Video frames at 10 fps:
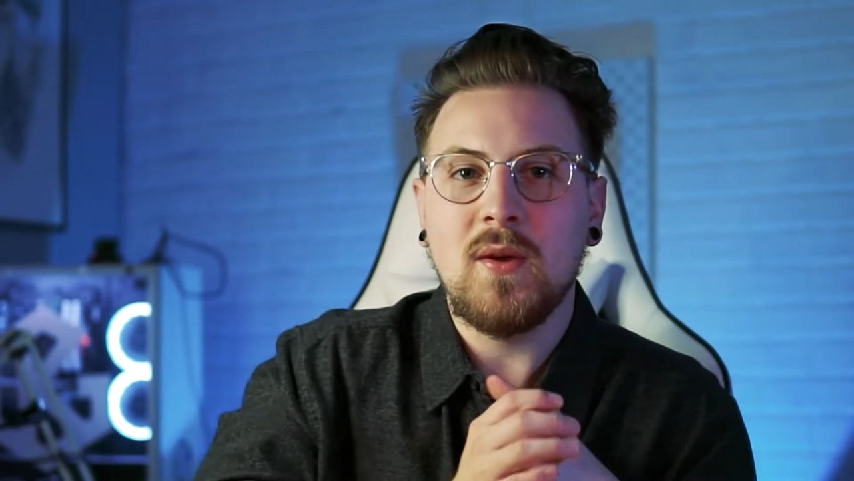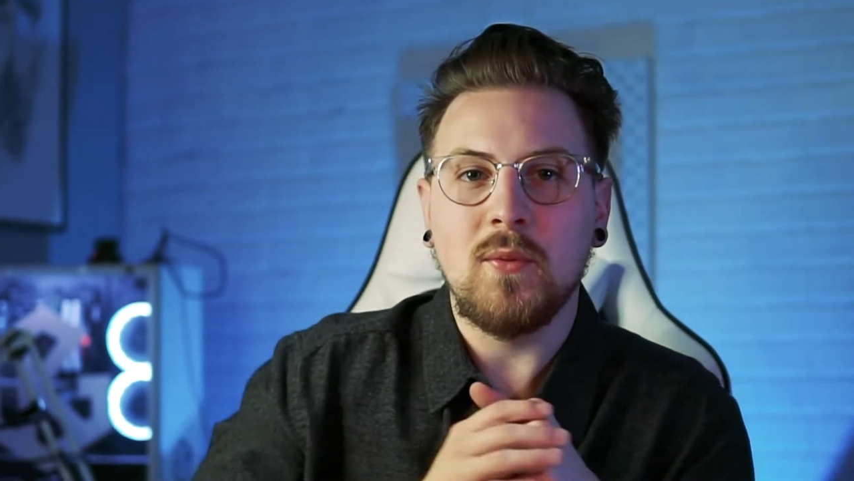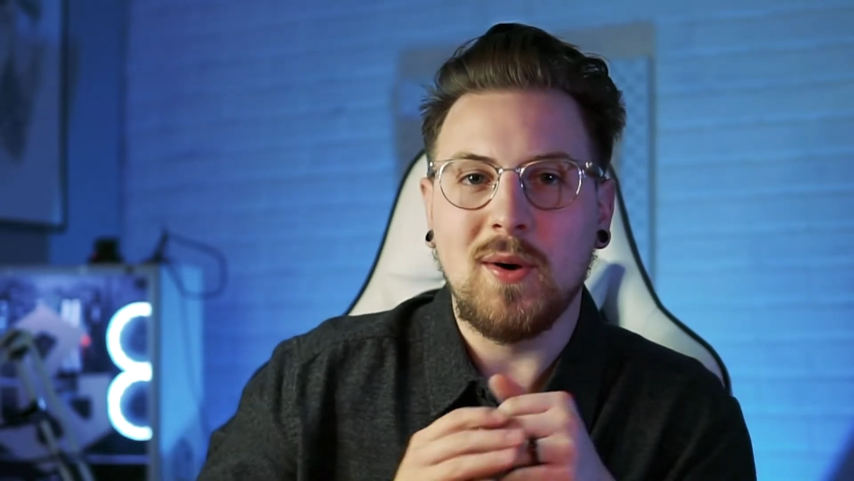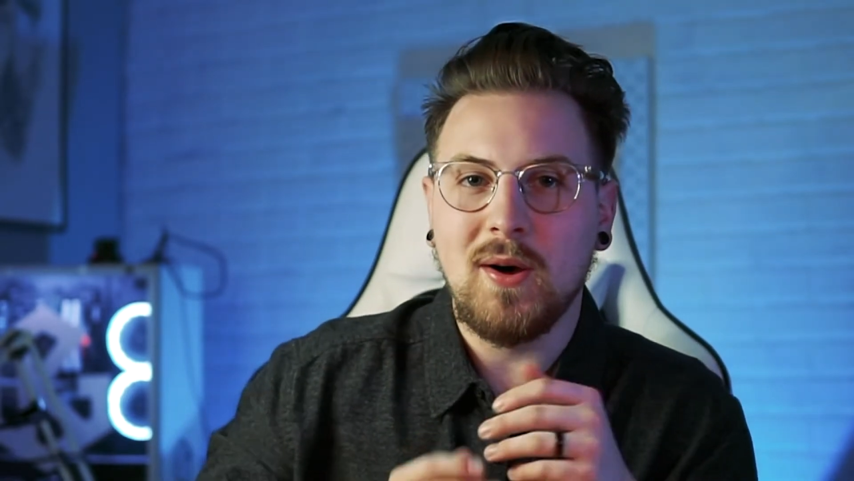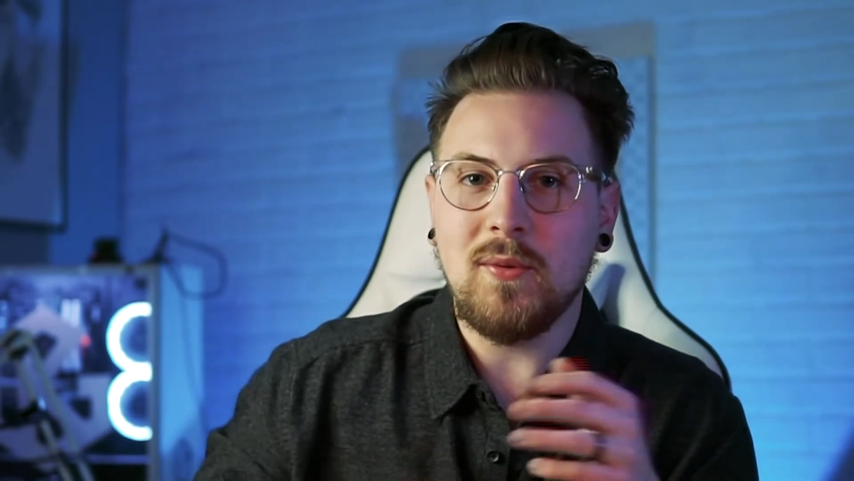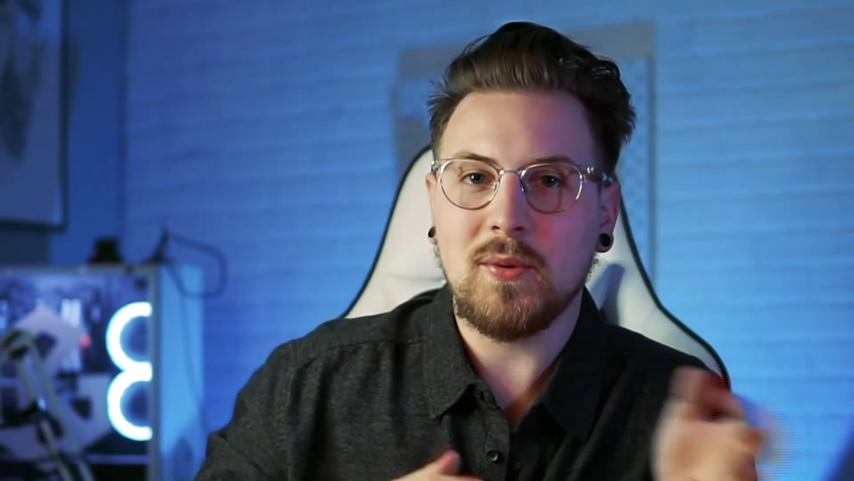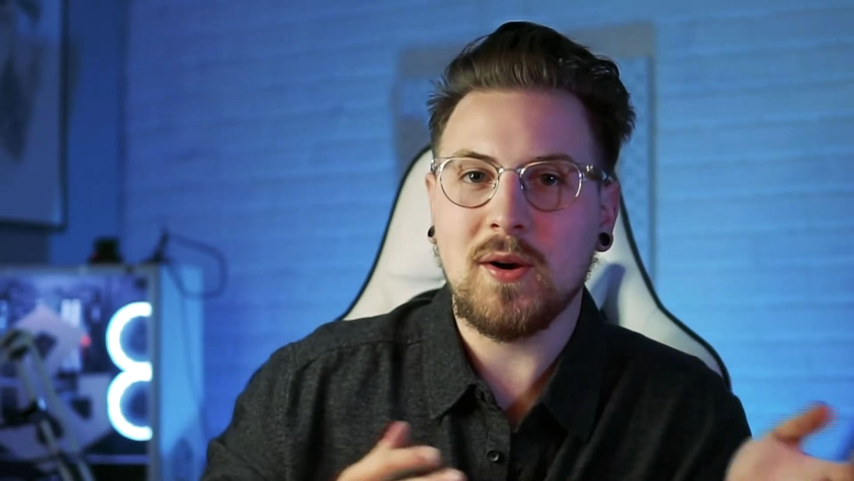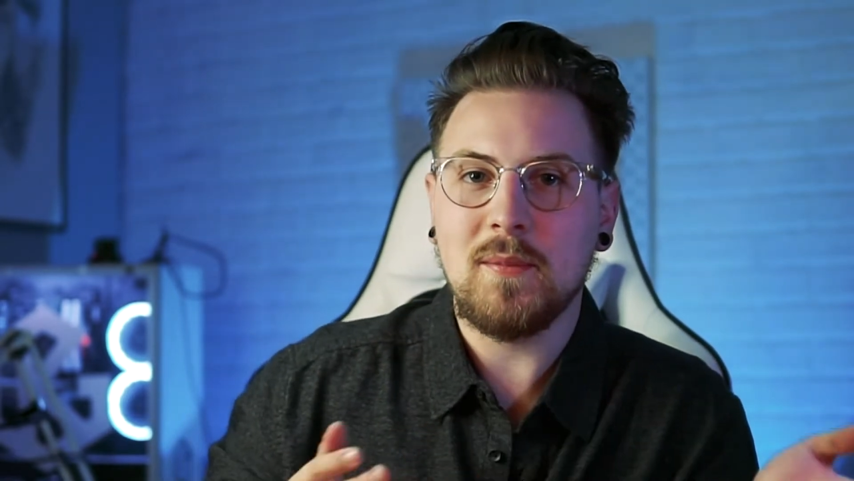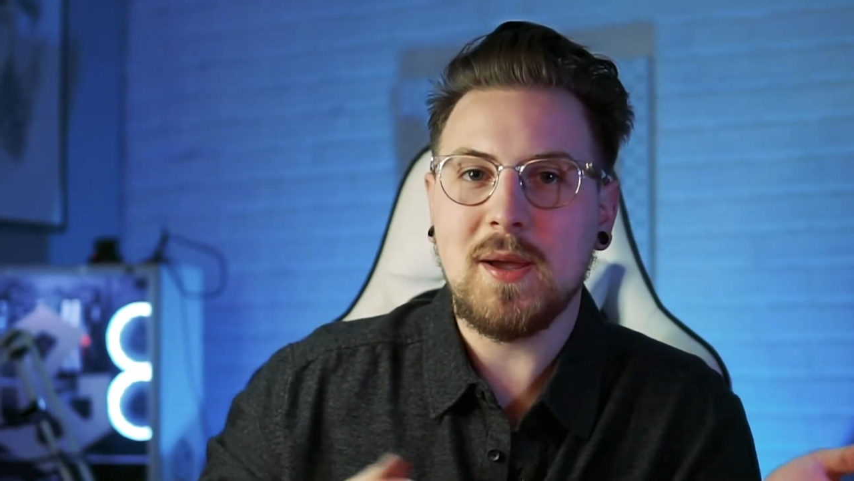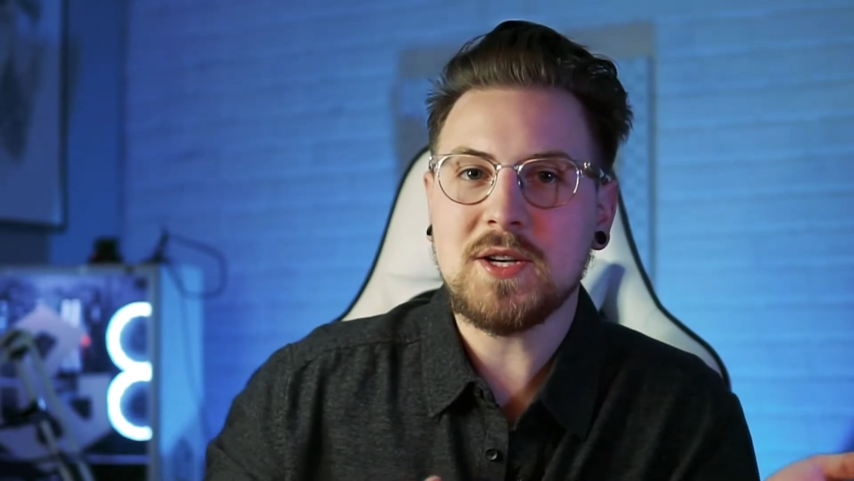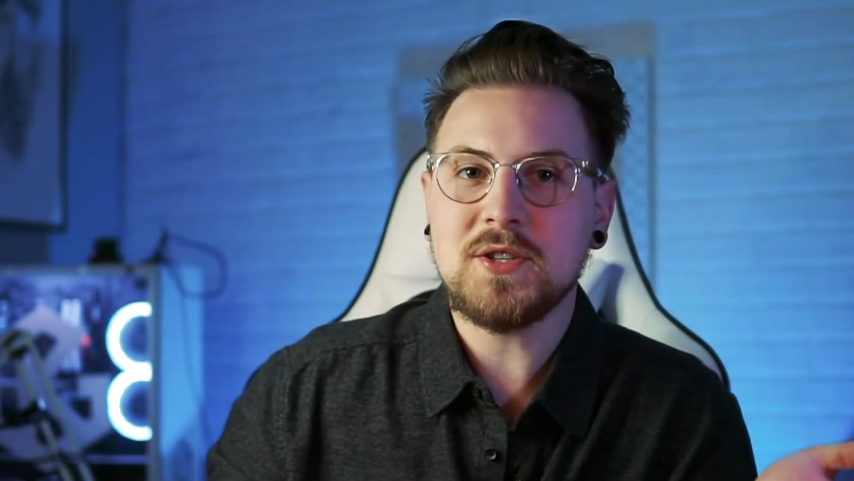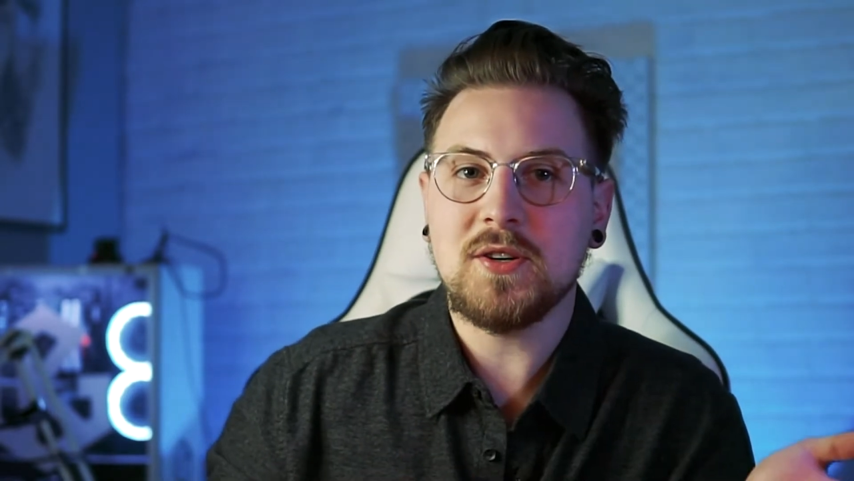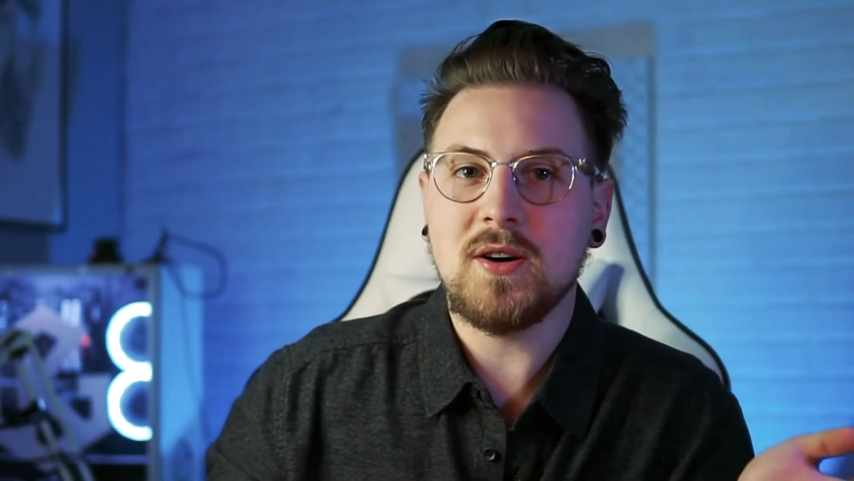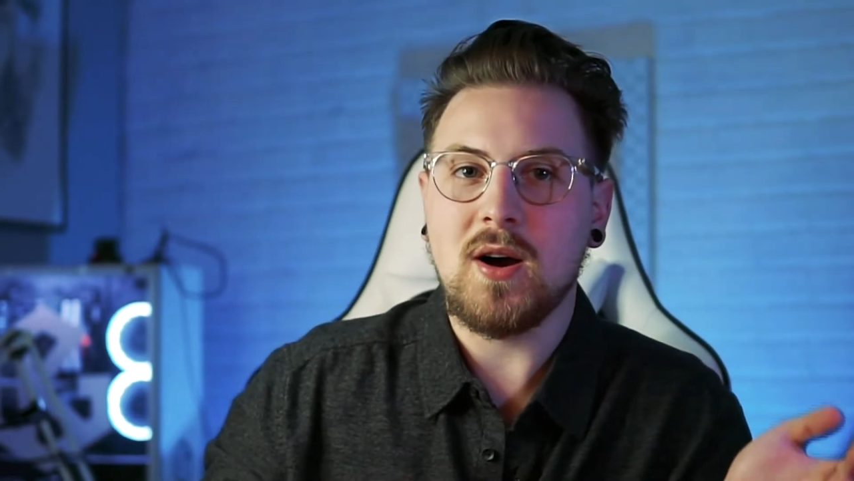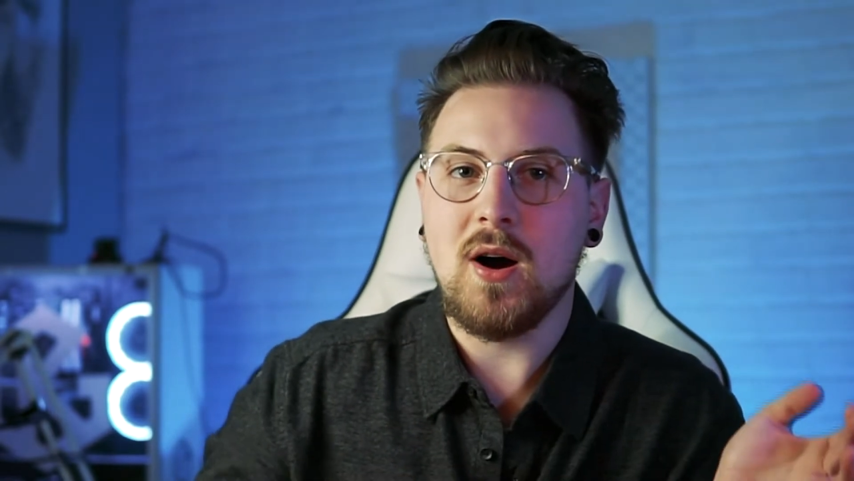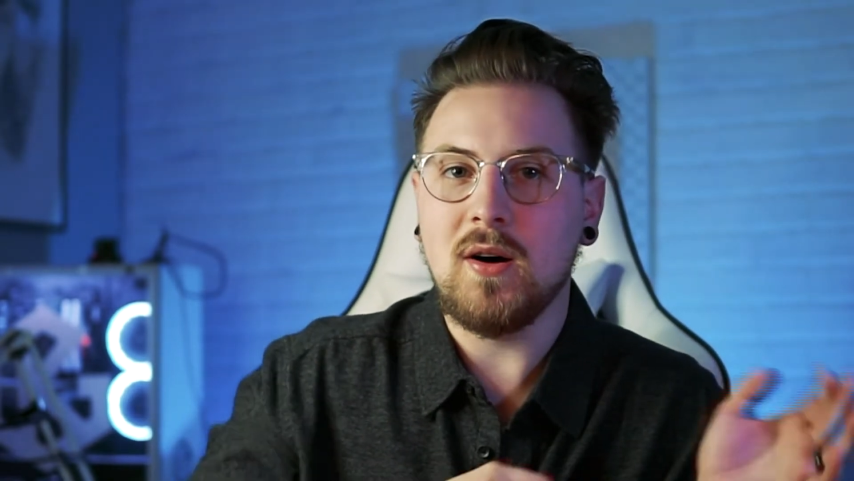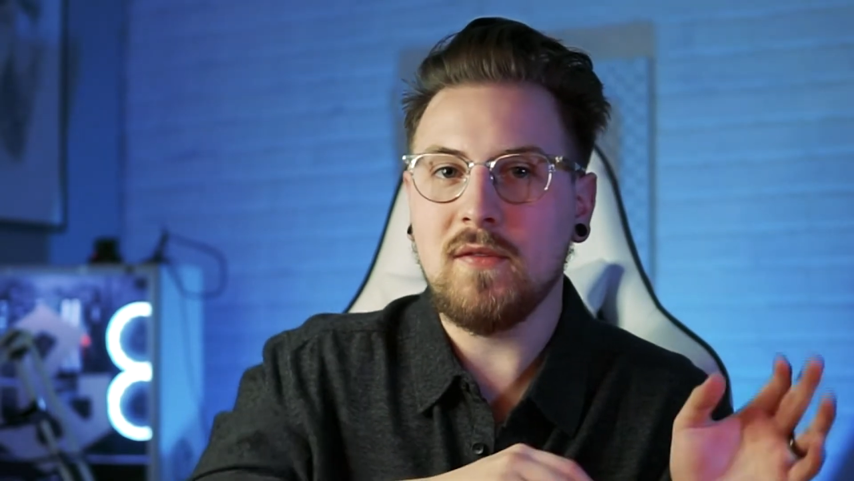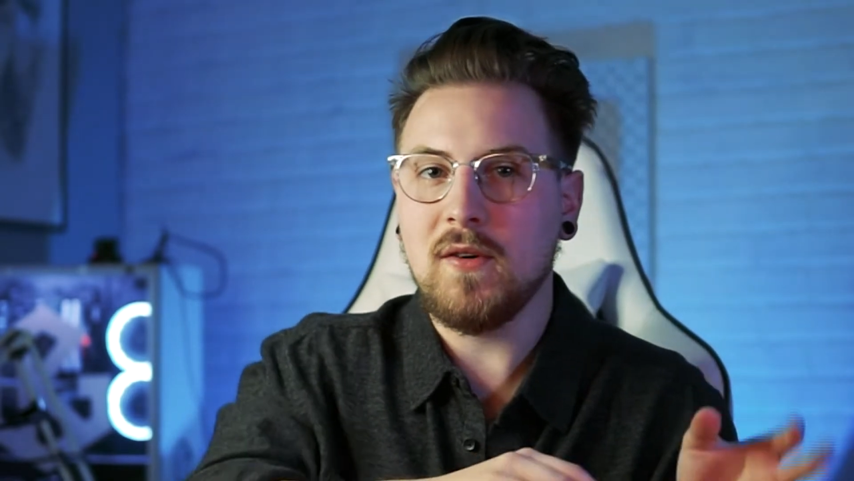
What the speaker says: Well, we're going to make sure all of